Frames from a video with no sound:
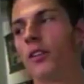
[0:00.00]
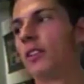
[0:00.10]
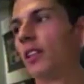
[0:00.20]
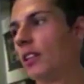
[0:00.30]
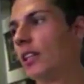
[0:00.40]
you know
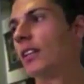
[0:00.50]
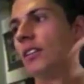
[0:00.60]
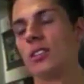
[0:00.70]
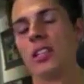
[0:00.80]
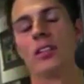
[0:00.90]
the technique
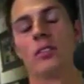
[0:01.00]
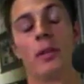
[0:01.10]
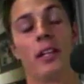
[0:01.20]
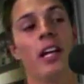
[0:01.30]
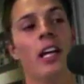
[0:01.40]
and the
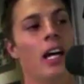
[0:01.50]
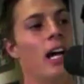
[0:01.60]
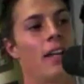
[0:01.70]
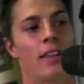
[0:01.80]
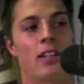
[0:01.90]
skills, but
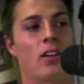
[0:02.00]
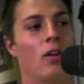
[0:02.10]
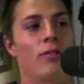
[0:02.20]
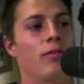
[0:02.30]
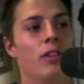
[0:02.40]
I think
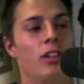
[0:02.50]
golf